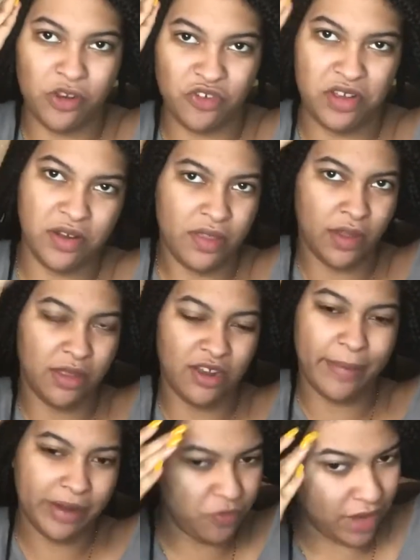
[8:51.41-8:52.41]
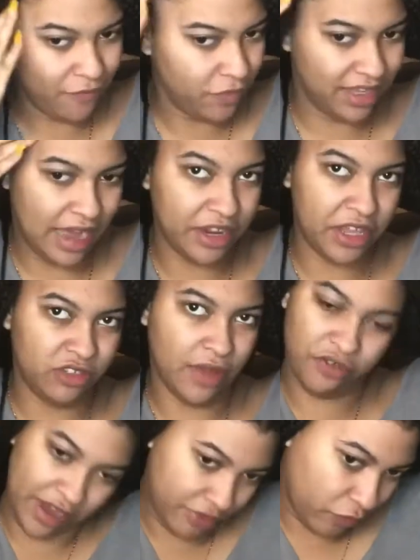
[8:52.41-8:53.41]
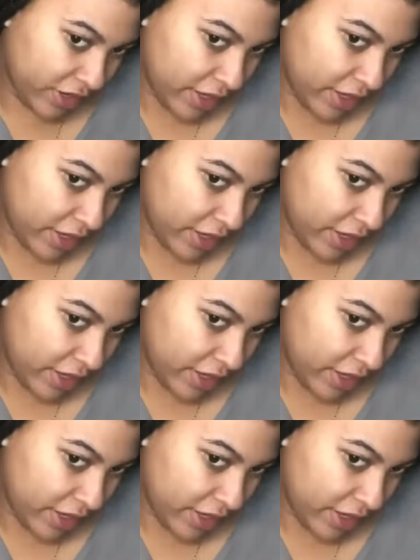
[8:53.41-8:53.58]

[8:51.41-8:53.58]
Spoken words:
Just because you don't want it to drip down on my forehead,